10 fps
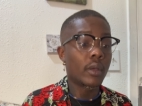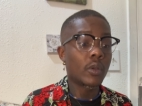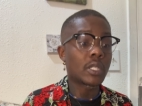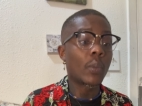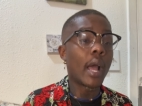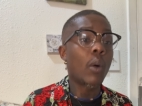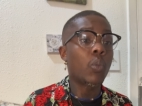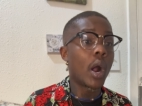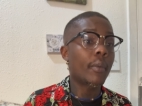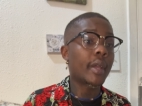So we got
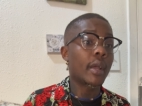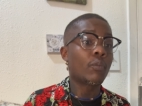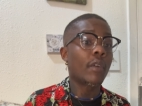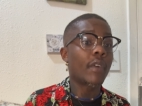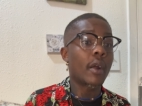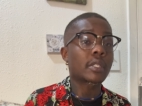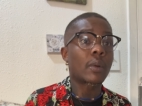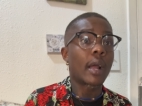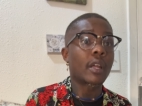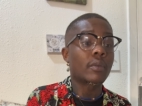worry in reverse. So
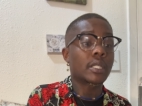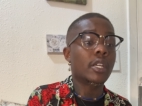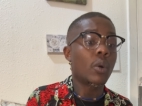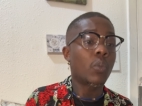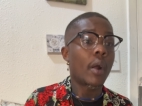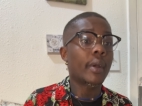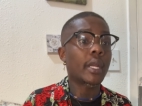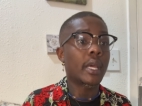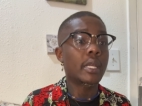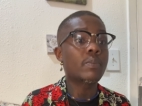I don't see you're worried
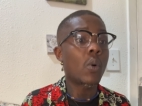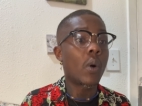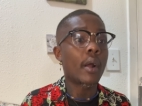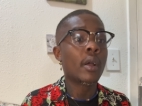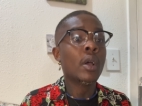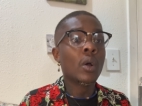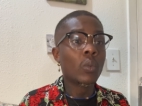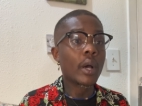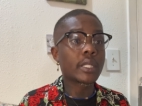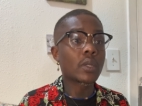anymore.
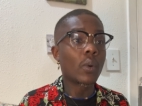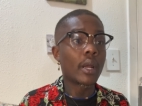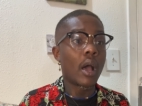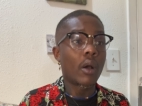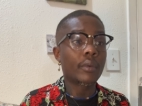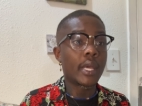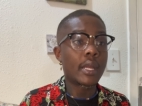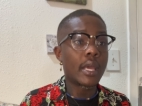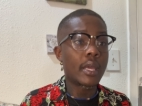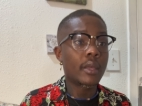What's going on,
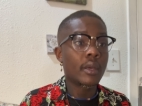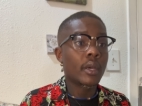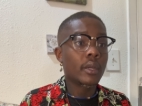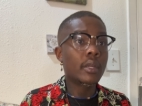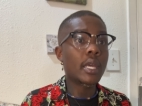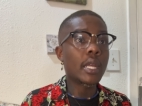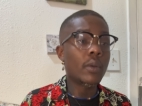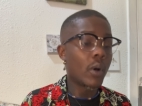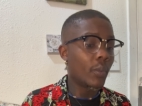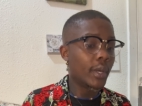Nene? Nene,
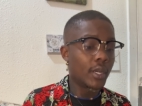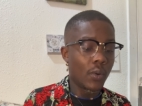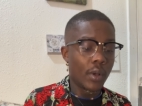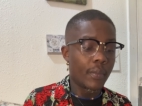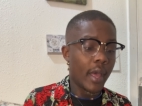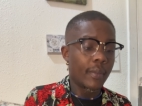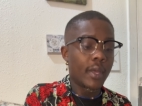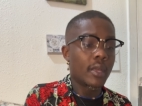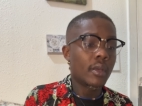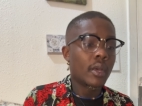what we doing,
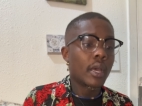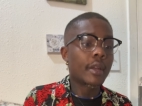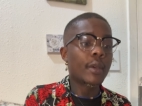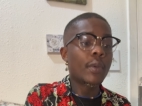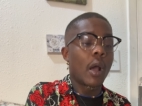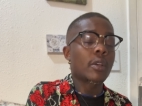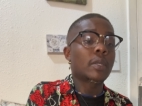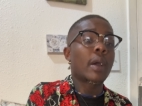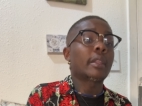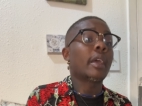baby? And then we also
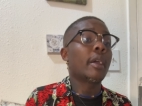got the